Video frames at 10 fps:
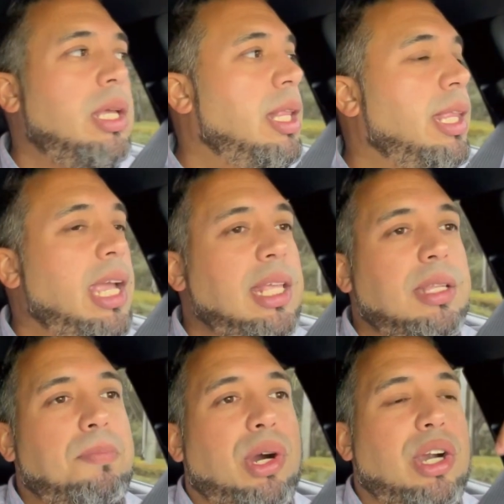lane
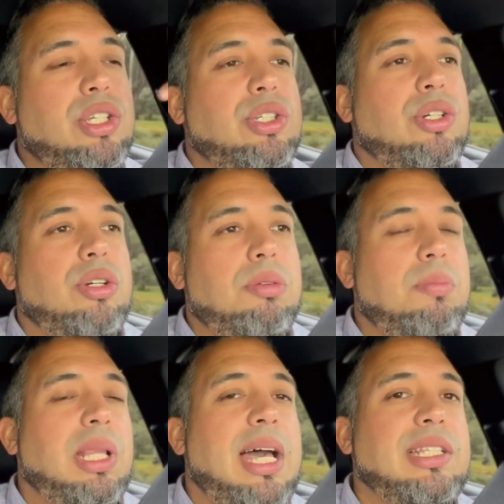departure,
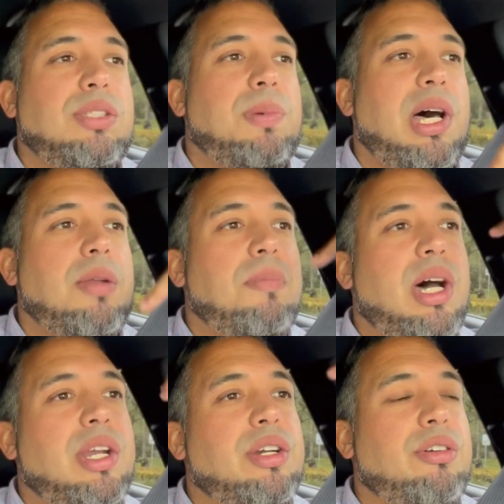blind spot
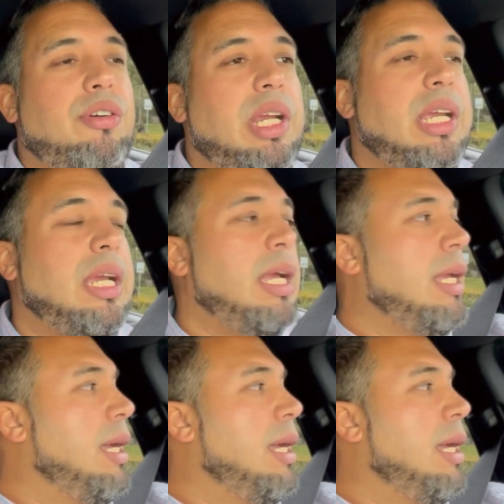monitoring,